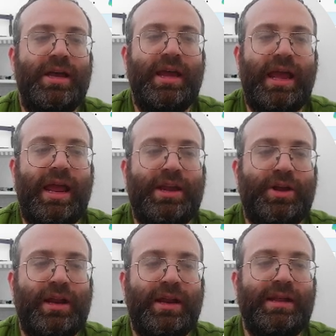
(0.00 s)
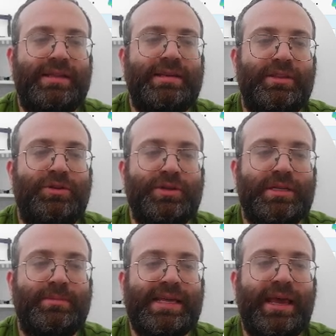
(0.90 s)
And you're going to need to do
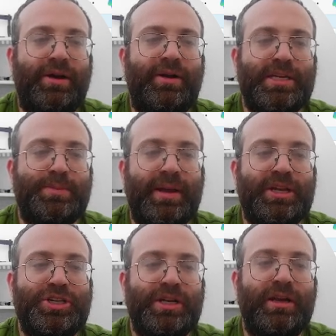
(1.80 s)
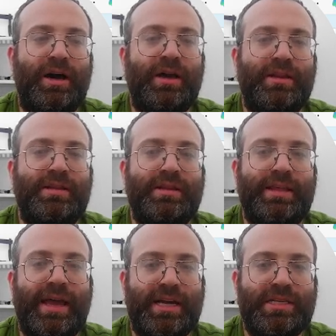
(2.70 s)
some Taylor expansion on
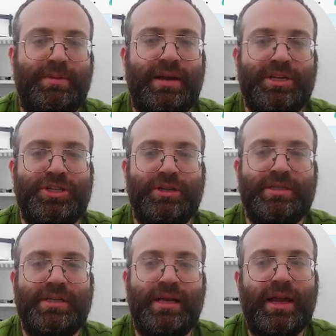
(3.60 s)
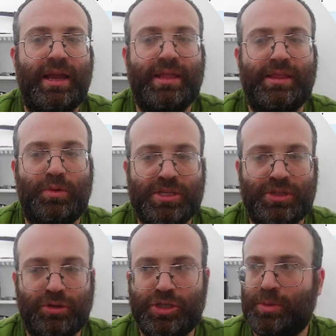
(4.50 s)
the exponentials in the
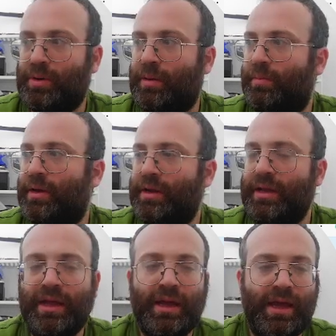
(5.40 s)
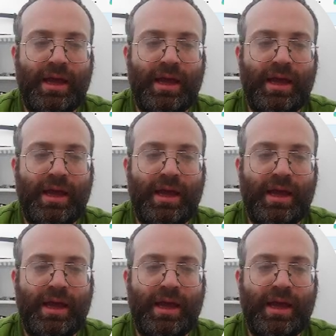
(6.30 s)
risk-neutral probability.